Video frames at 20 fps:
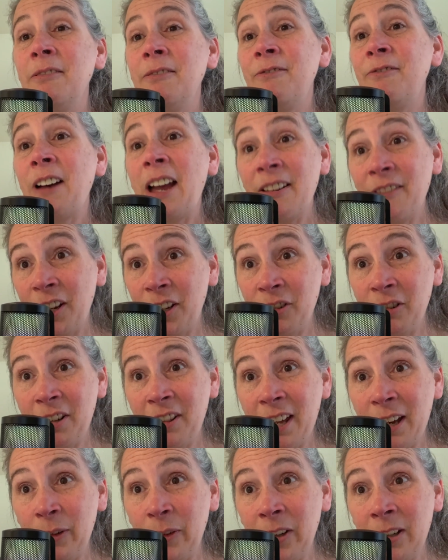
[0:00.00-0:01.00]

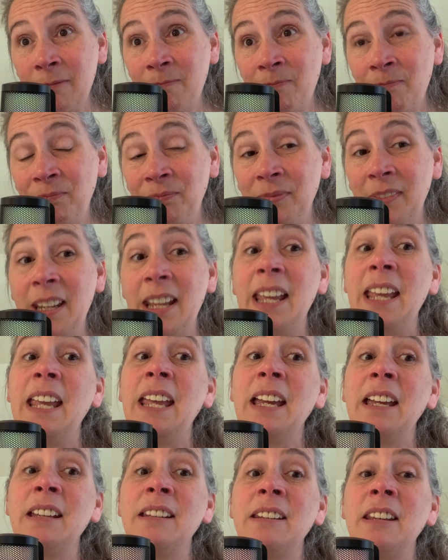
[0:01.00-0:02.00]
500,000,
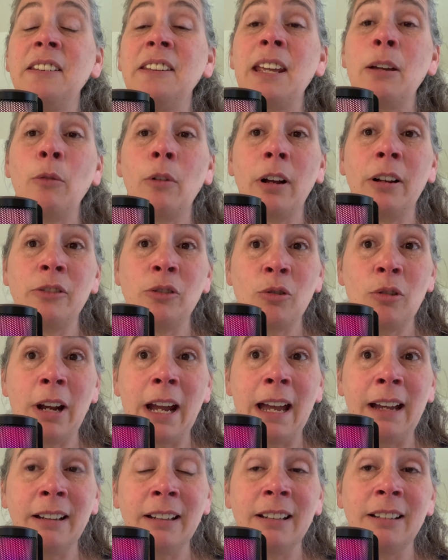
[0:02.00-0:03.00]
and they were on
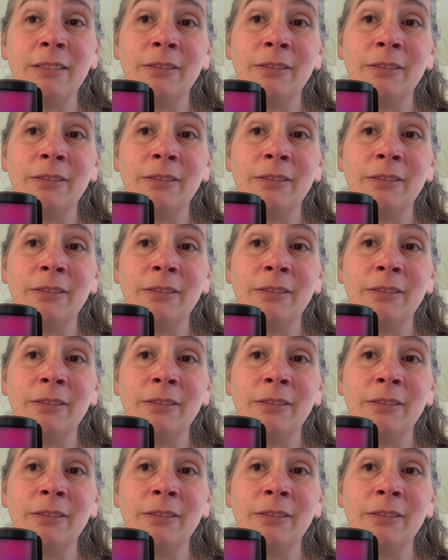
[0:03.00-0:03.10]
track